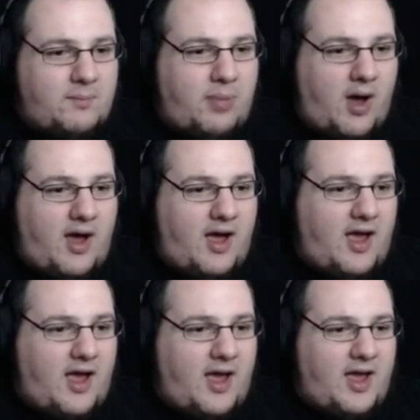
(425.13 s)
But
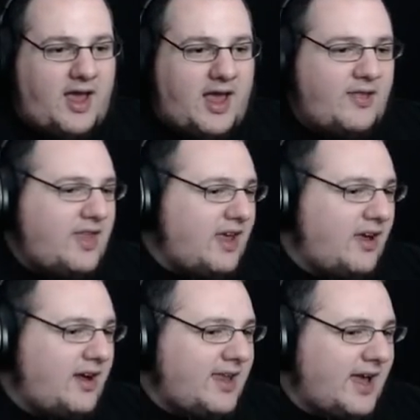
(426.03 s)
in the
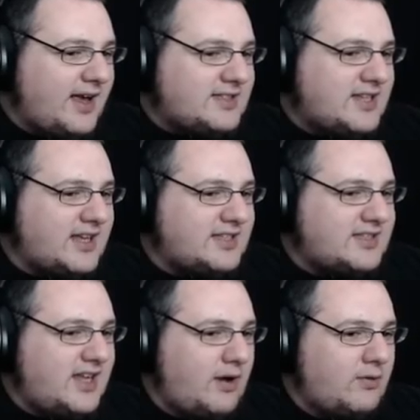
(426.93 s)
early
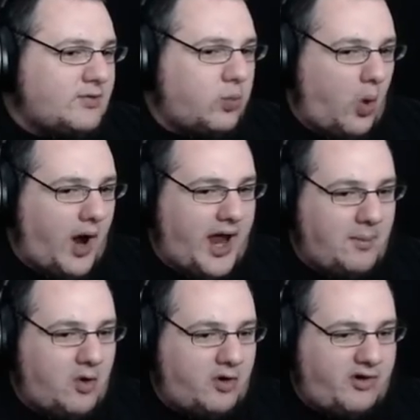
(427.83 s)
access, it was way
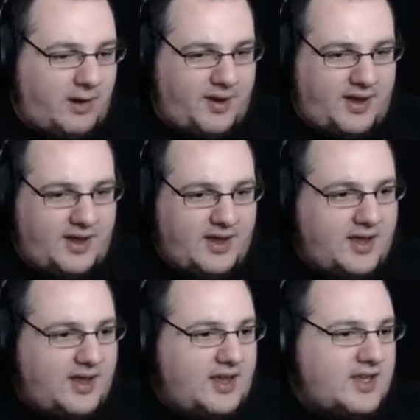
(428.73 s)
more creepy.
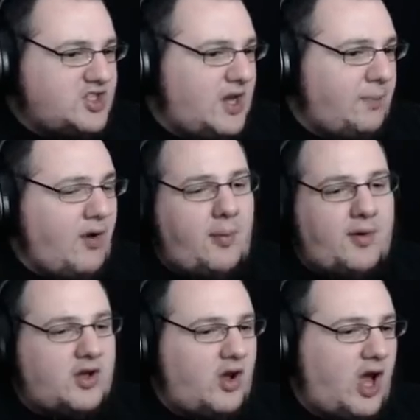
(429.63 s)
She
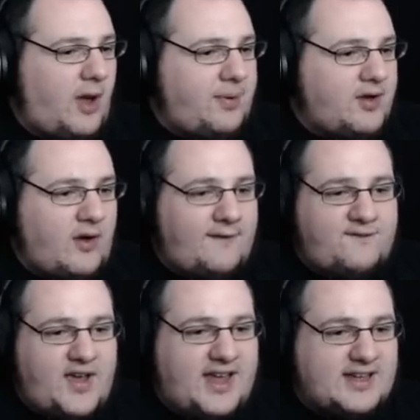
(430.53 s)
proper got up in your
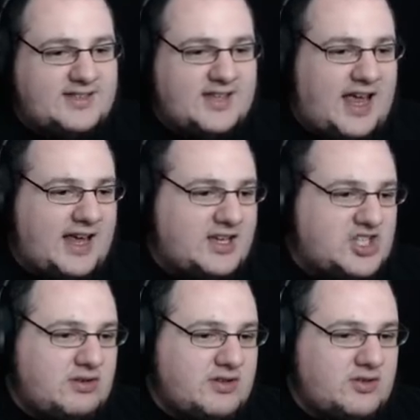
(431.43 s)
face, and
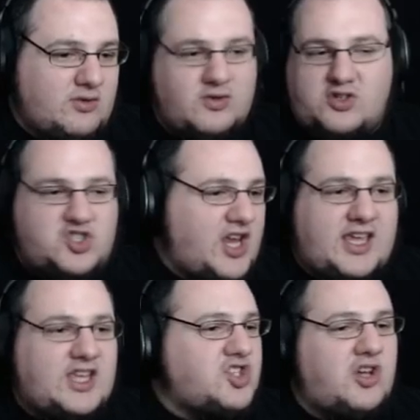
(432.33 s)
she was all
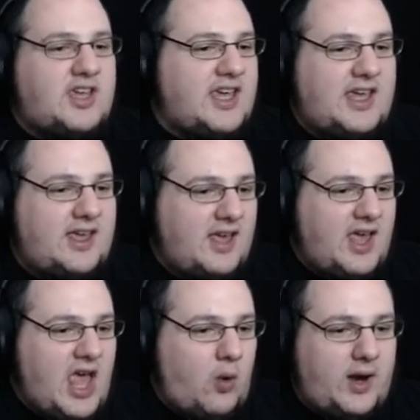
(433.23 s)
shaky jerky,
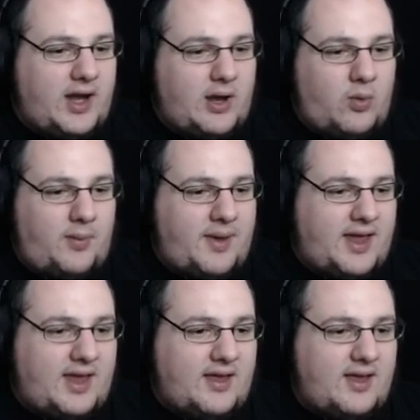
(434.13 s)
wiggly
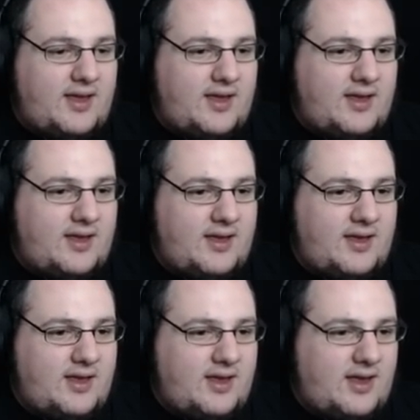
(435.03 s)
wormy,
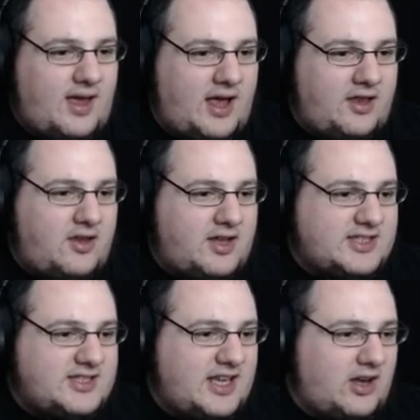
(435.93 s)
and you could
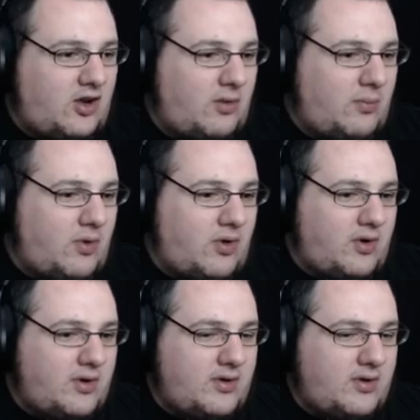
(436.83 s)
see a lot more.